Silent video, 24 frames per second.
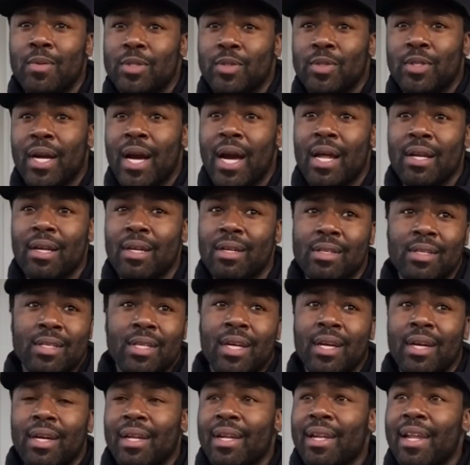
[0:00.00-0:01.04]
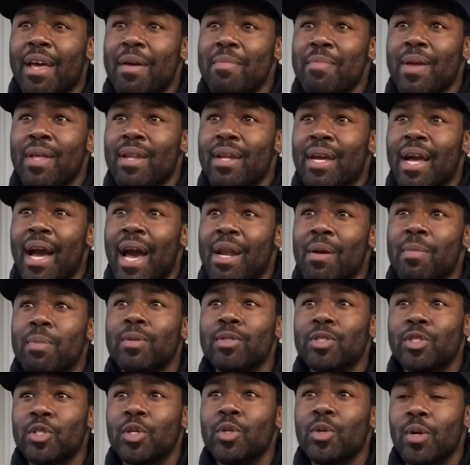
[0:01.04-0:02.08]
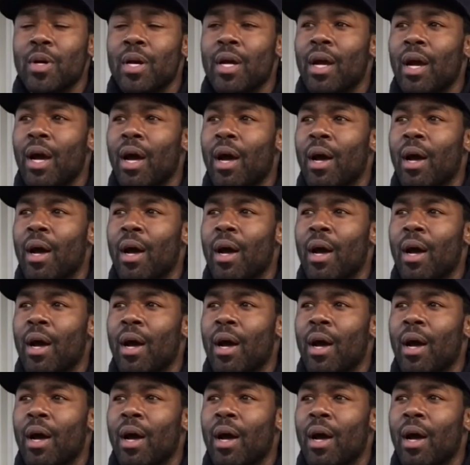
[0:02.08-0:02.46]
which kind of led me to kind of pursue it.